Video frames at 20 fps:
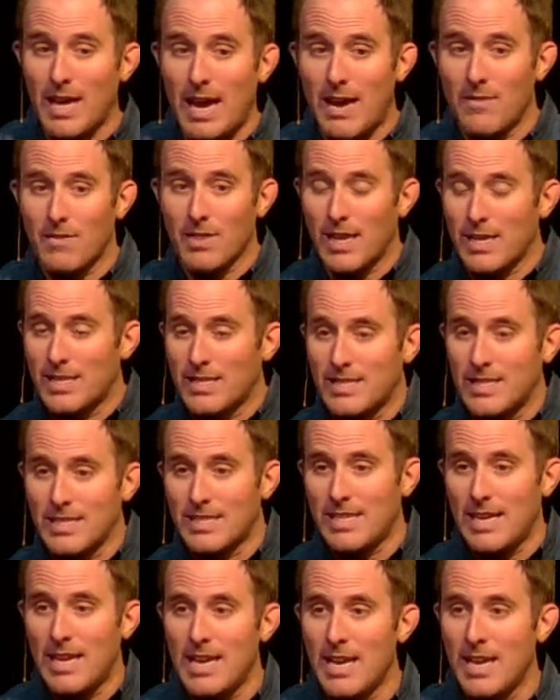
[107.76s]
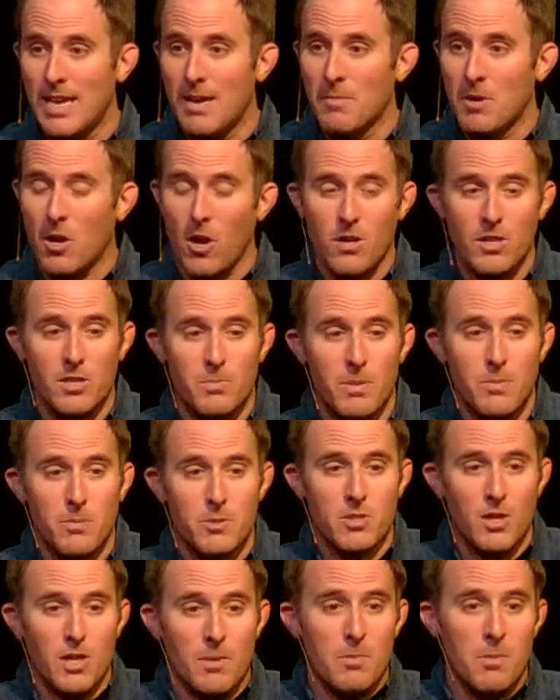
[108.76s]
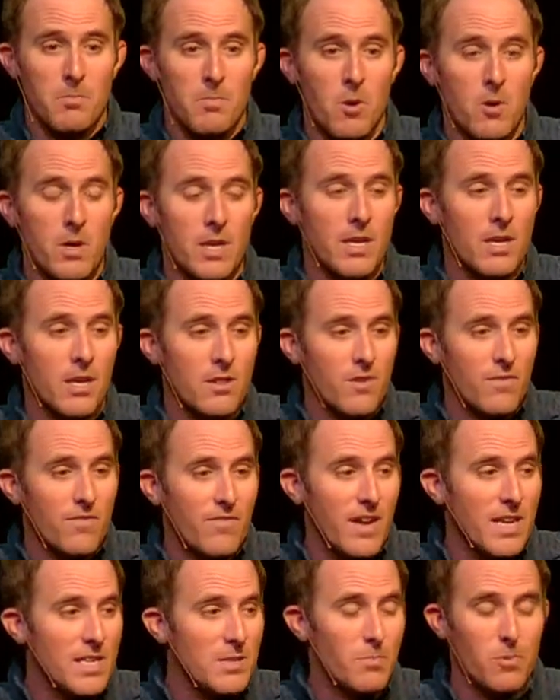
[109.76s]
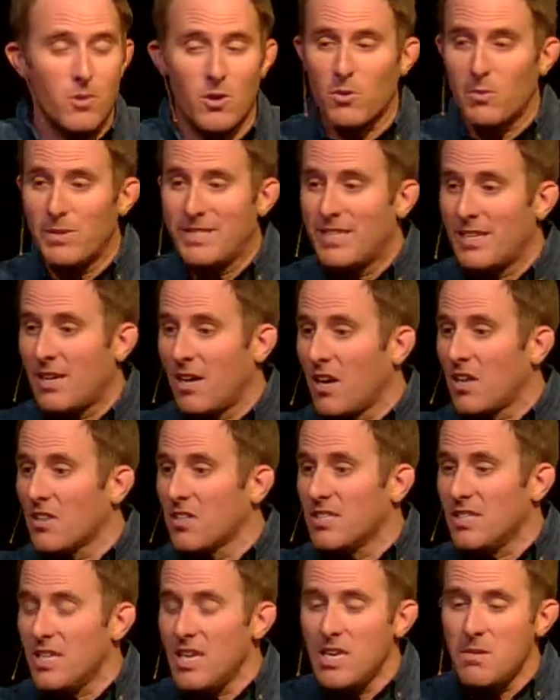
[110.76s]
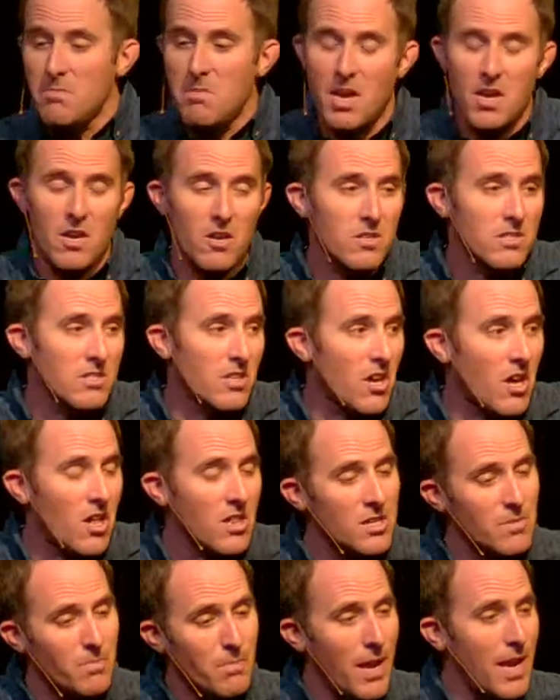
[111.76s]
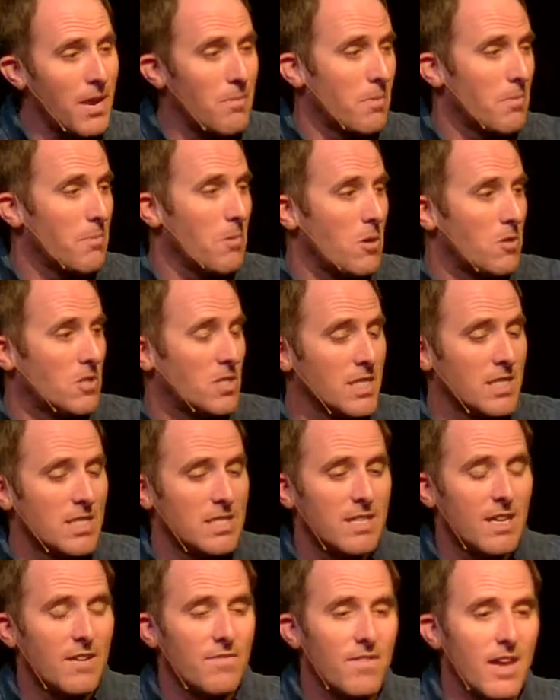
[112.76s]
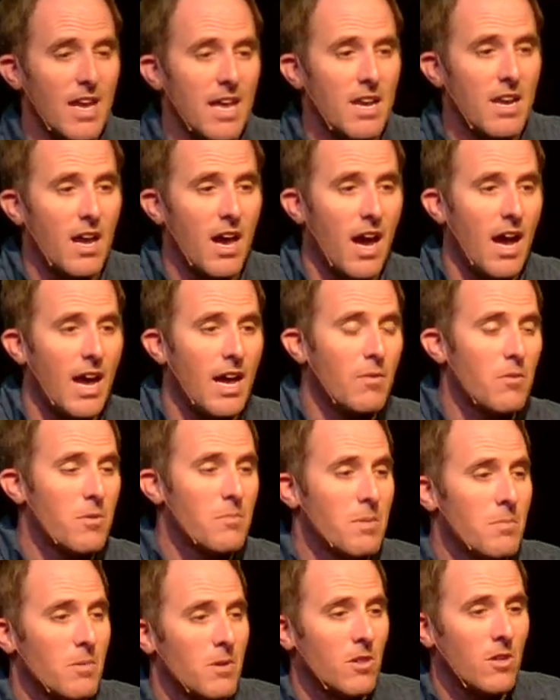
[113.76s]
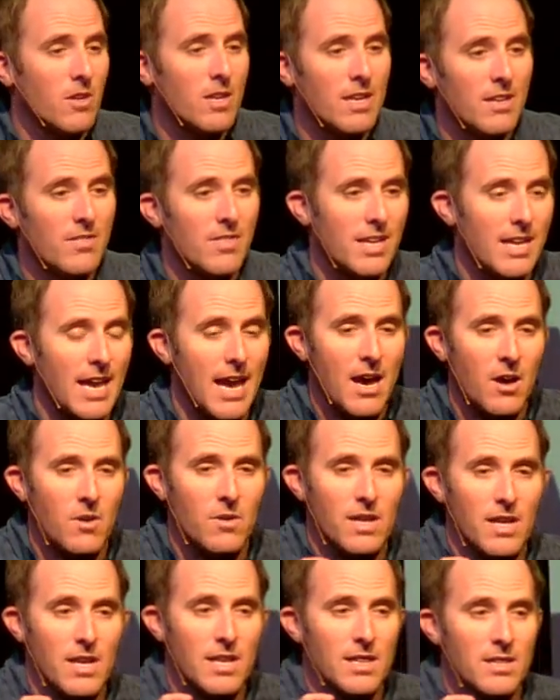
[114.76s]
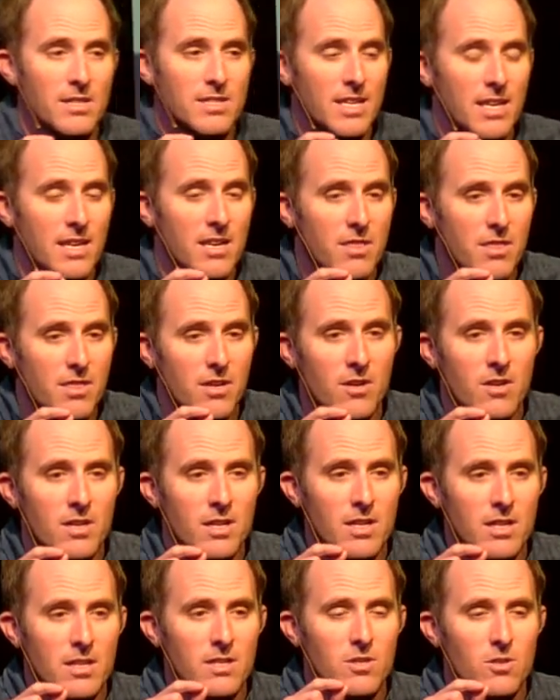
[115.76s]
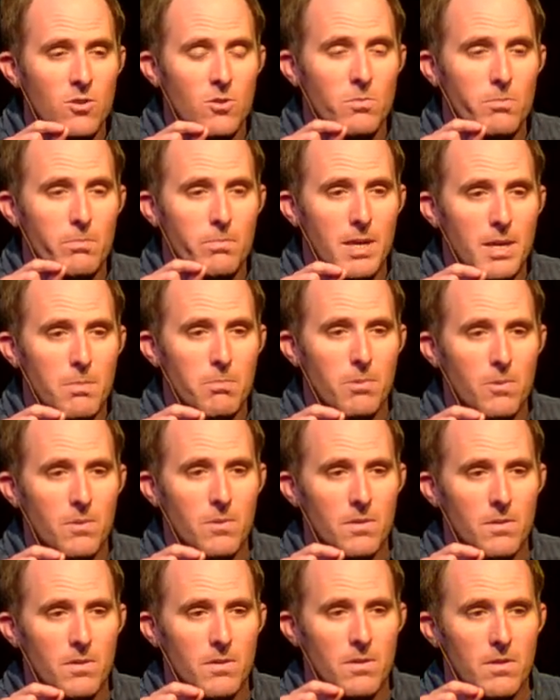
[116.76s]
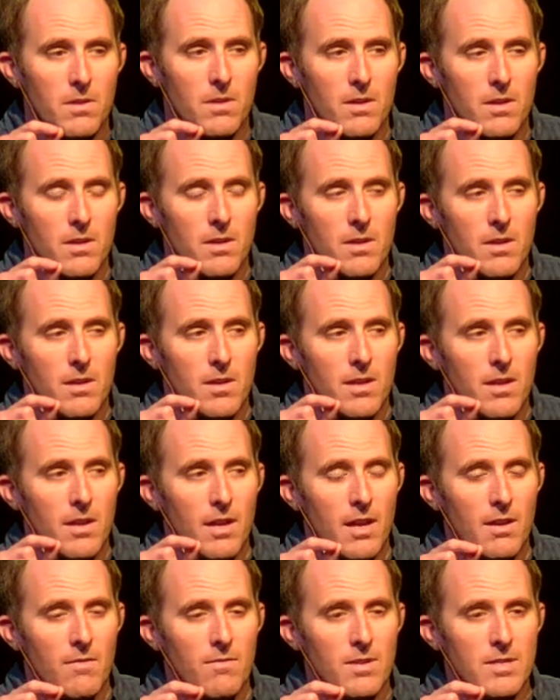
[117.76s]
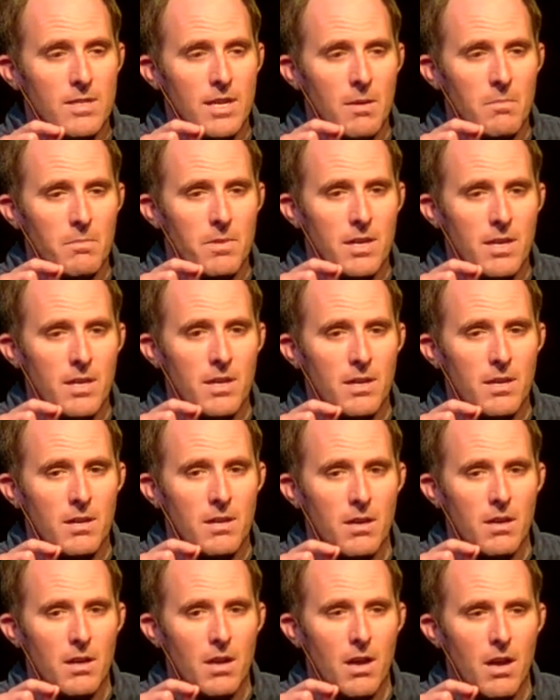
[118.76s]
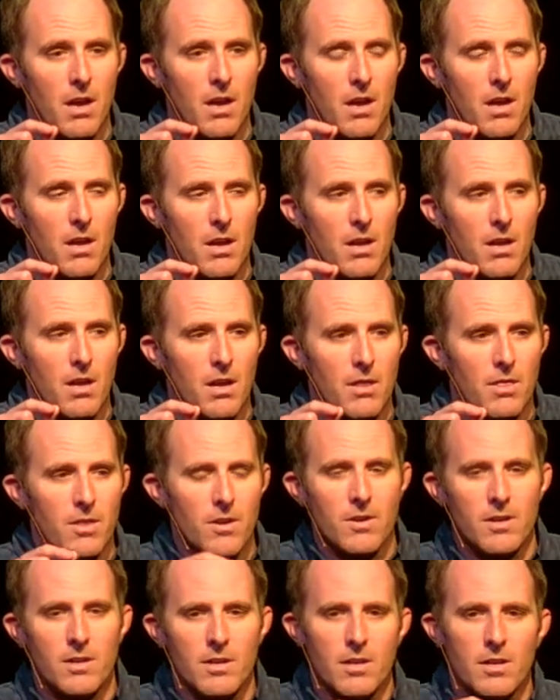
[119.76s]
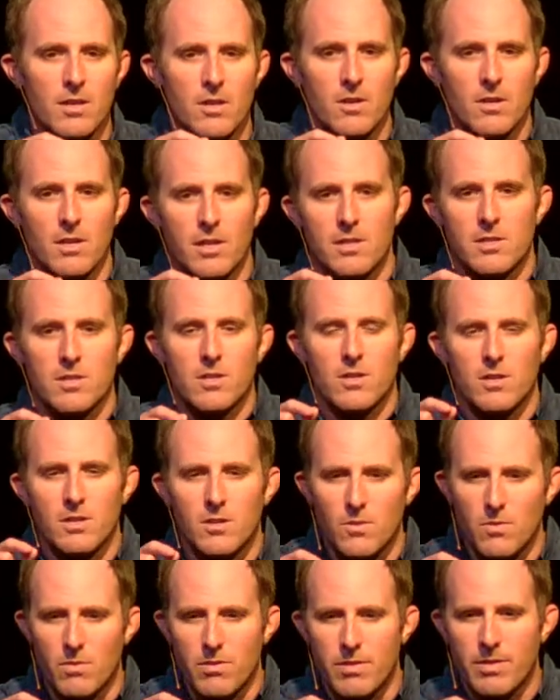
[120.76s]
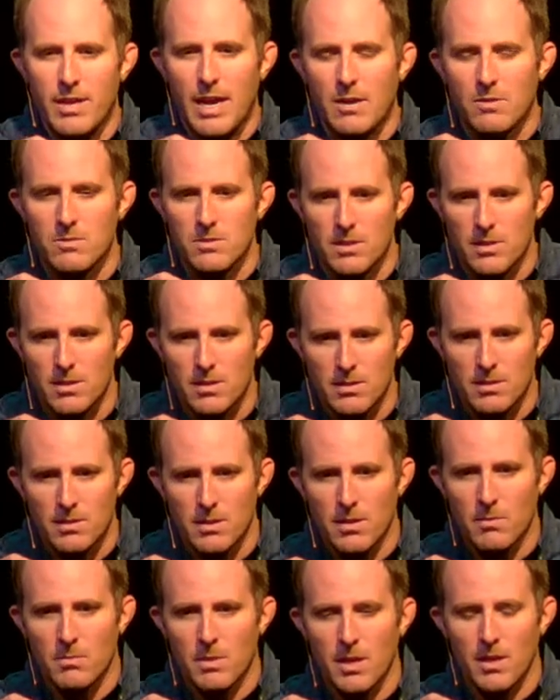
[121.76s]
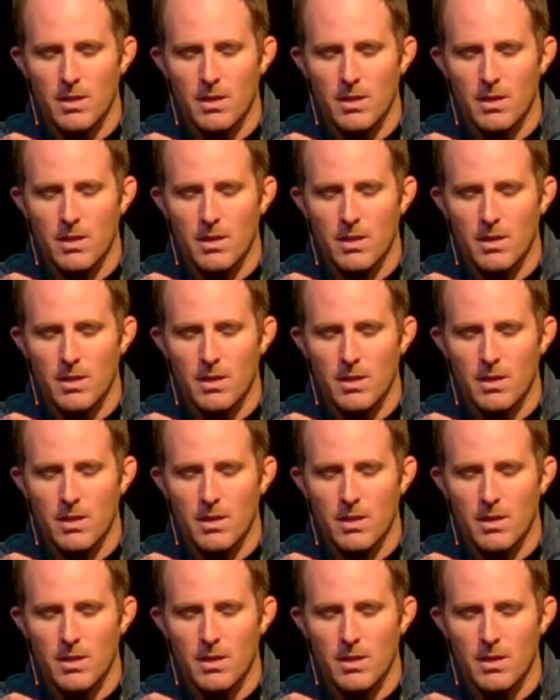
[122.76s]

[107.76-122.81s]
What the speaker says: at like 6 a.m., and all these people started promoting it on their Facebook. We sent out all these emails and all these paid promotions and stuff. And I remember looking at the count, and it said 32 people had visited. And I'm thinking, clearly it's 32,000. And I'm like,